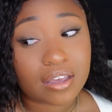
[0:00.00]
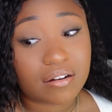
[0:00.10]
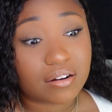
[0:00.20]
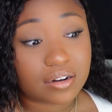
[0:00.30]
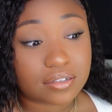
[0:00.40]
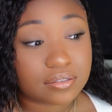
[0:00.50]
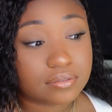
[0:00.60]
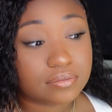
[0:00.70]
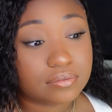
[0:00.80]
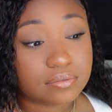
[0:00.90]
girl,
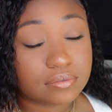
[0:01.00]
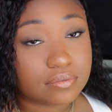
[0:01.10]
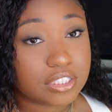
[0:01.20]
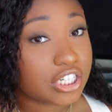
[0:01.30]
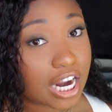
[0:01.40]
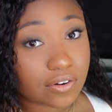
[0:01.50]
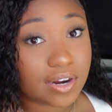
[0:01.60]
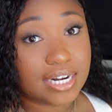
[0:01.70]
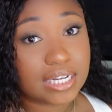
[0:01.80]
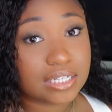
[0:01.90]
you're not
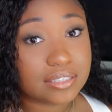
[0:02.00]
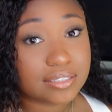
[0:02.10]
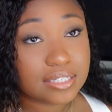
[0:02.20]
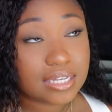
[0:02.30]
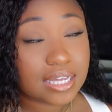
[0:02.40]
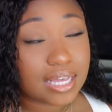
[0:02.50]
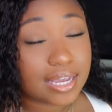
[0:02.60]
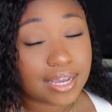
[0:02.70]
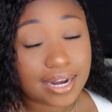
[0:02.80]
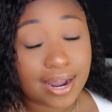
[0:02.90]
ready.
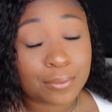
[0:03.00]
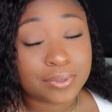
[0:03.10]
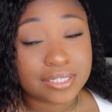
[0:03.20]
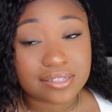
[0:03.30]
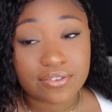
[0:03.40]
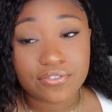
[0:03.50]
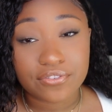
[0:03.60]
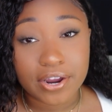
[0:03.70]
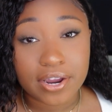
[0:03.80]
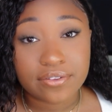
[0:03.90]
And I was
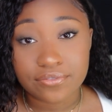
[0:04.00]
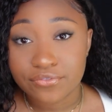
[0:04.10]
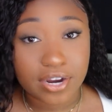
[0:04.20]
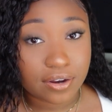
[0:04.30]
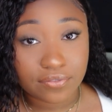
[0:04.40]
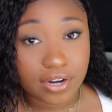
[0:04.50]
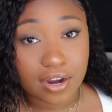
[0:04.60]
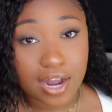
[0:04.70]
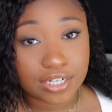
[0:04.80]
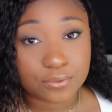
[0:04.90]
very, very,
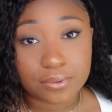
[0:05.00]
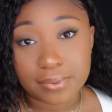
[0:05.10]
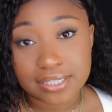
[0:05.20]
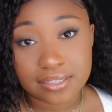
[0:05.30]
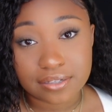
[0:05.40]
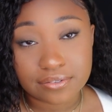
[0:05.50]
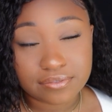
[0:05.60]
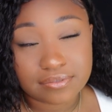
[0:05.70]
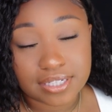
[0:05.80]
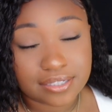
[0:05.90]
very honest with myself
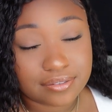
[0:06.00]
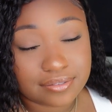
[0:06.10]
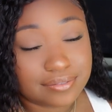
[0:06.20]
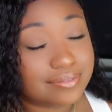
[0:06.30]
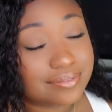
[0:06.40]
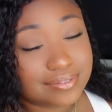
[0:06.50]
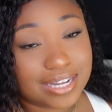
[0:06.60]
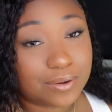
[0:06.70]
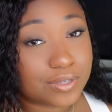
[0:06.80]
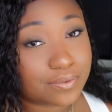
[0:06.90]
and
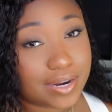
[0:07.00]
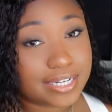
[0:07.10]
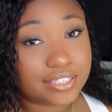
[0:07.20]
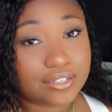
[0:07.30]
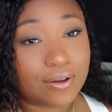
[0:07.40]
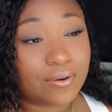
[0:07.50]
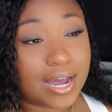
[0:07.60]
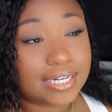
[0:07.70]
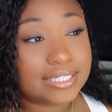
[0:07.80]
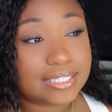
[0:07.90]
I wasn't ready. So
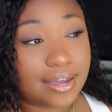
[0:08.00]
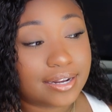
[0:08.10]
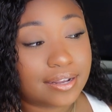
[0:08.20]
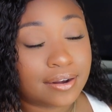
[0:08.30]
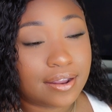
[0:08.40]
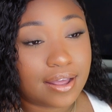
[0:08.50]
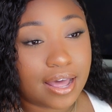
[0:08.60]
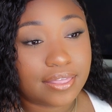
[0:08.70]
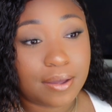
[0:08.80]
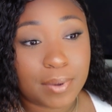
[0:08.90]
I decided
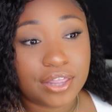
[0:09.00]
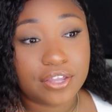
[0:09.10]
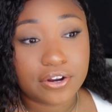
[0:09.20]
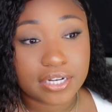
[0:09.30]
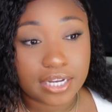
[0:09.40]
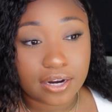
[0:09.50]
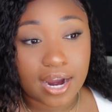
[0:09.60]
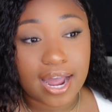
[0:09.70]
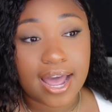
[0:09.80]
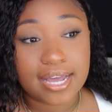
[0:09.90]
that my third year,
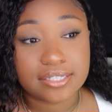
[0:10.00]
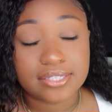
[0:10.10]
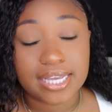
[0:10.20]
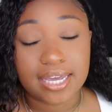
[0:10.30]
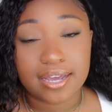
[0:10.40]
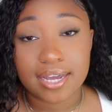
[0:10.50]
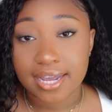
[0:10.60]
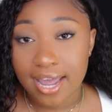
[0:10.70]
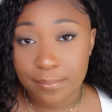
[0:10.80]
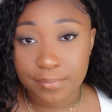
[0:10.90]
I had to take a
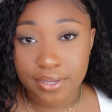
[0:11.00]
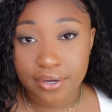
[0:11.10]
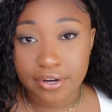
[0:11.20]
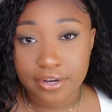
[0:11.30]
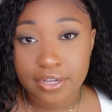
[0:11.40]
gap year